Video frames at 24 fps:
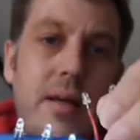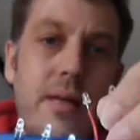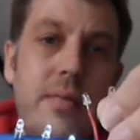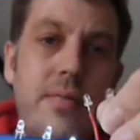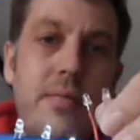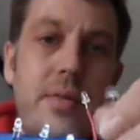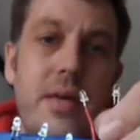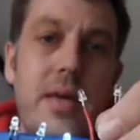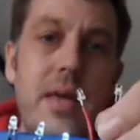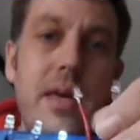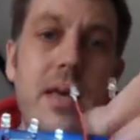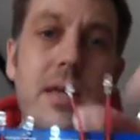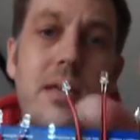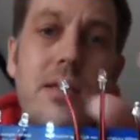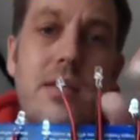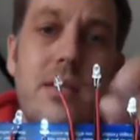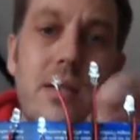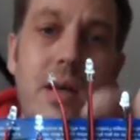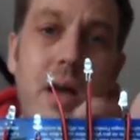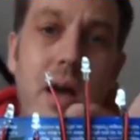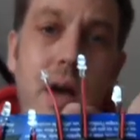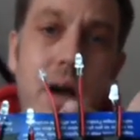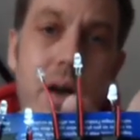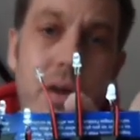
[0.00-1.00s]
These
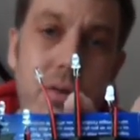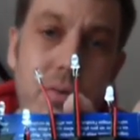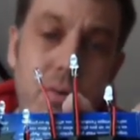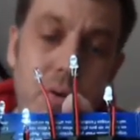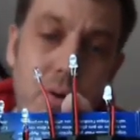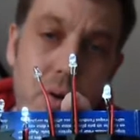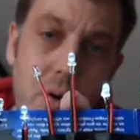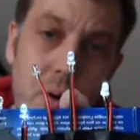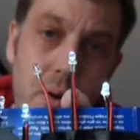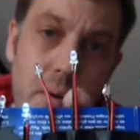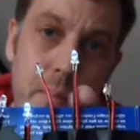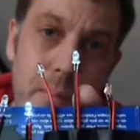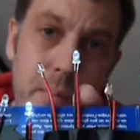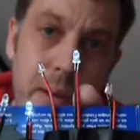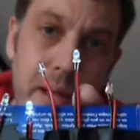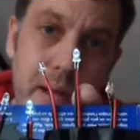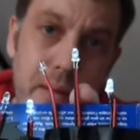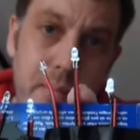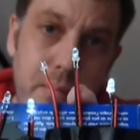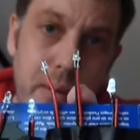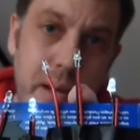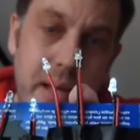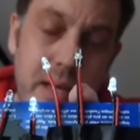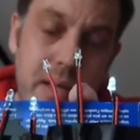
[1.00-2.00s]
are your
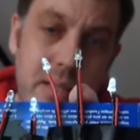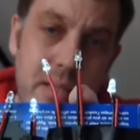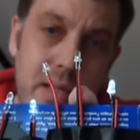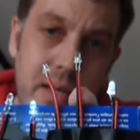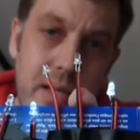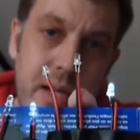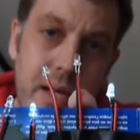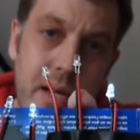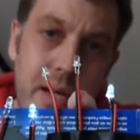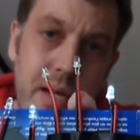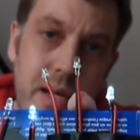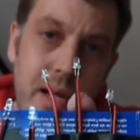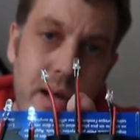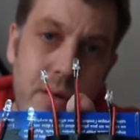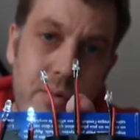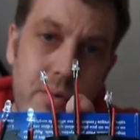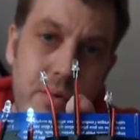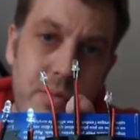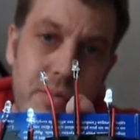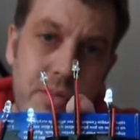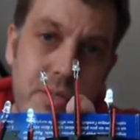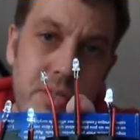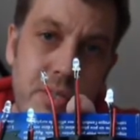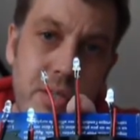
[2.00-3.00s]
blink blinks that are going to go
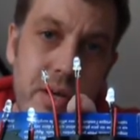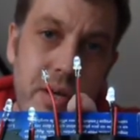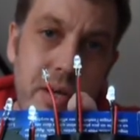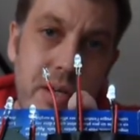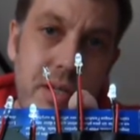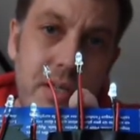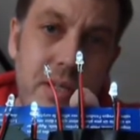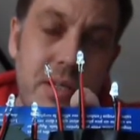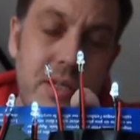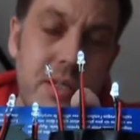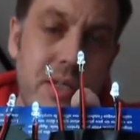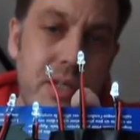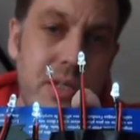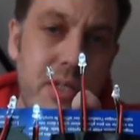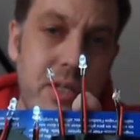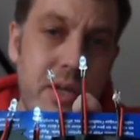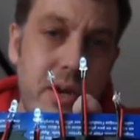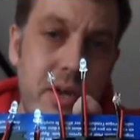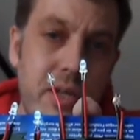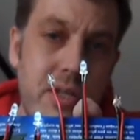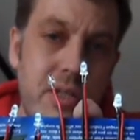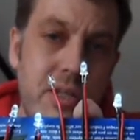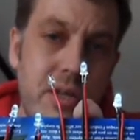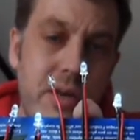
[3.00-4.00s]
on the side because the
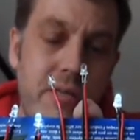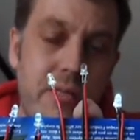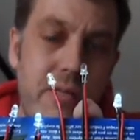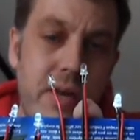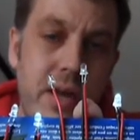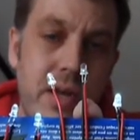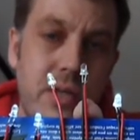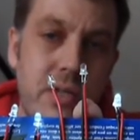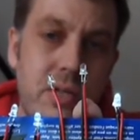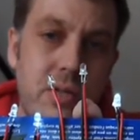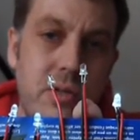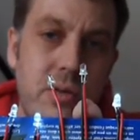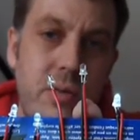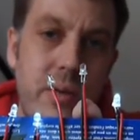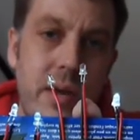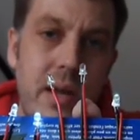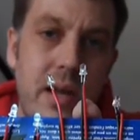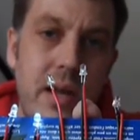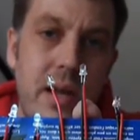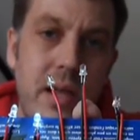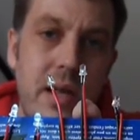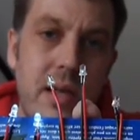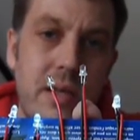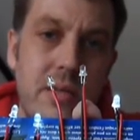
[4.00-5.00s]
sides don't flash as
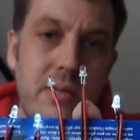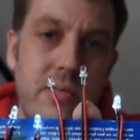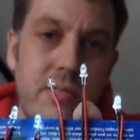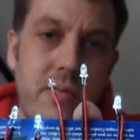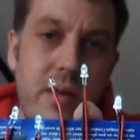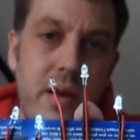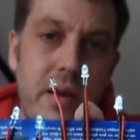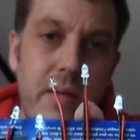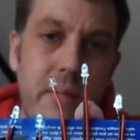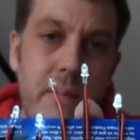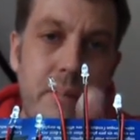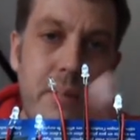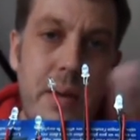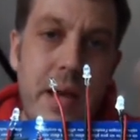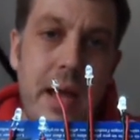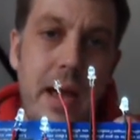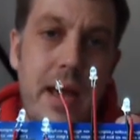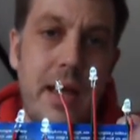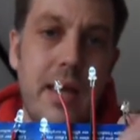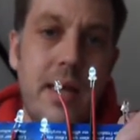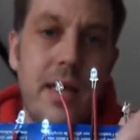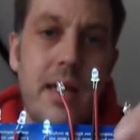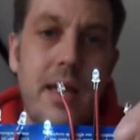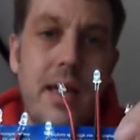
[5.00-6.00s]
quickly as the front and
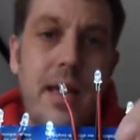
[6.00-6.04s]
back.